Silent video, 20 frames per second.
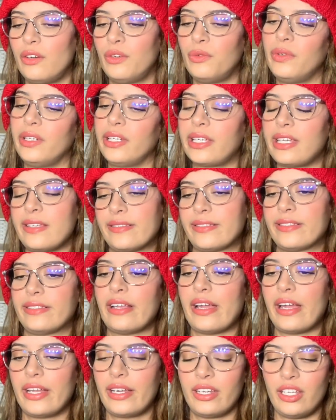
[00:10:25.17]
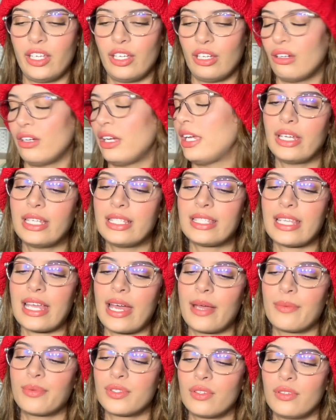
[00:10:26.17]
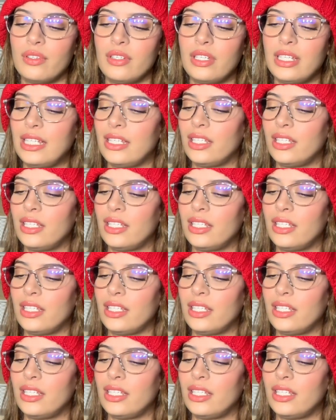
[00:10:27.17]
Rick is lying to you. It's absolutely